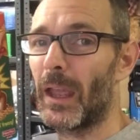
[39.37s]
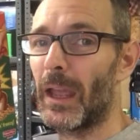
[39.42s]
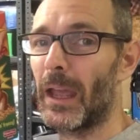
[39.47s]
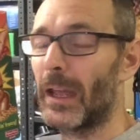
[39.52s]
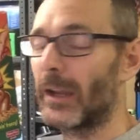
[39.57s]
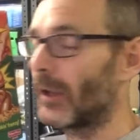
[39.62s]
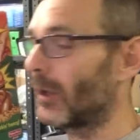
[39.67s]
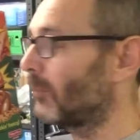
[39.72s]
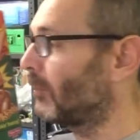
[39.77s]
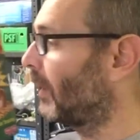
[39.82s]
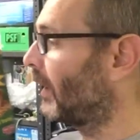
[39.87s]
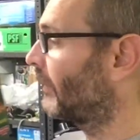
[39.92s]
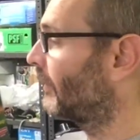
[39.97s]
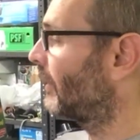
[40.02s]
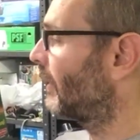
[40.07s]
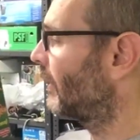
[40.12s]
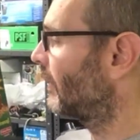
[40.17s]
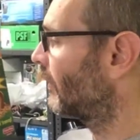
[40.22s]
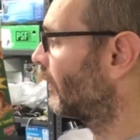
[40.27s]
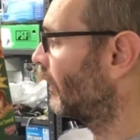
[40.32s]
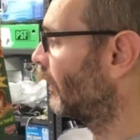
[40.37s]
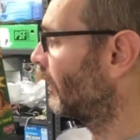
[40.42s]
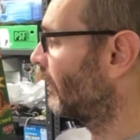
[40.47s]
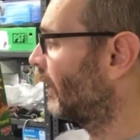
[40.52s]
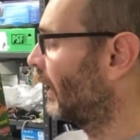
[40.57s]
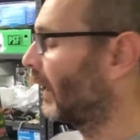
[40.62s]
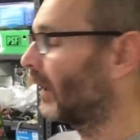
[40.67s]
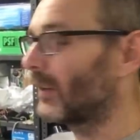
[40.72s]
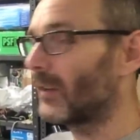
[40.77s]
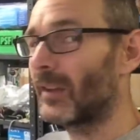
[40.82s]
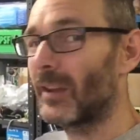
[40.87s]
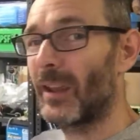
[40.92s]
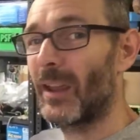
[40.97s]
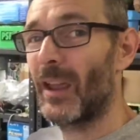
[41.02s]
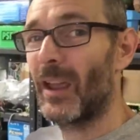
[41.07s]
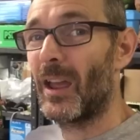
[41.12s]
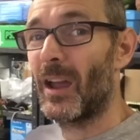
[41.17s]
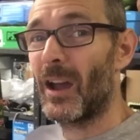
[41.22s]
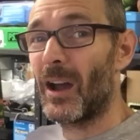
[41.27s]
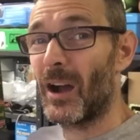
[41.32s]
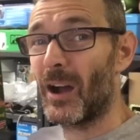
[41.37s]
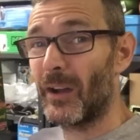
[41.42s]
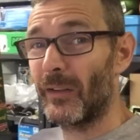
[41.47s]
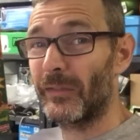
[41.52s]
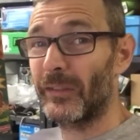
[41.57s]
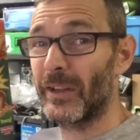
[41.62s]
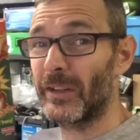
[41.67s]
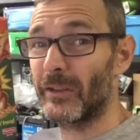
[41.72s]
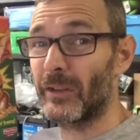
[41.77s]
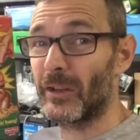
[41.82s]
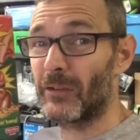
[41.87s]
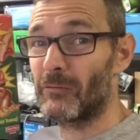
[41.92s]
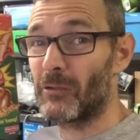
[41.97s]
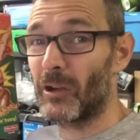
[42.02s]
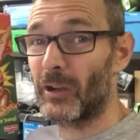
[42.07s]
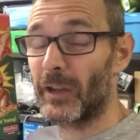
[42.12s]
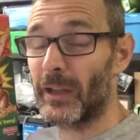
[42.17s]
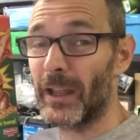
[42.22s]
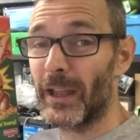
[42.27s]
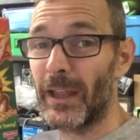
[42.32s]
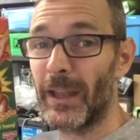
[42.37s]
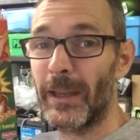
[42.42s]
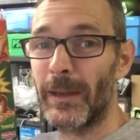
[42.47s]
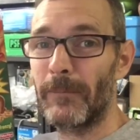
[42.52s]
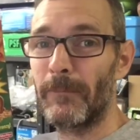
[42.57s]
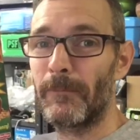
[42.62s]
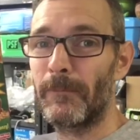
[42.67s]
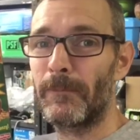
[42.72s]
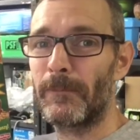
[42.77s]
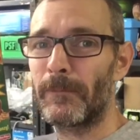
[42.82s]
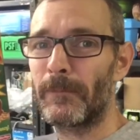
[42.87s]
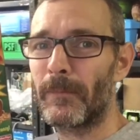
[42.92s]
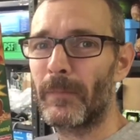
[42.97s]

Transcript: and I messaged and said, I've sent you the wrong game,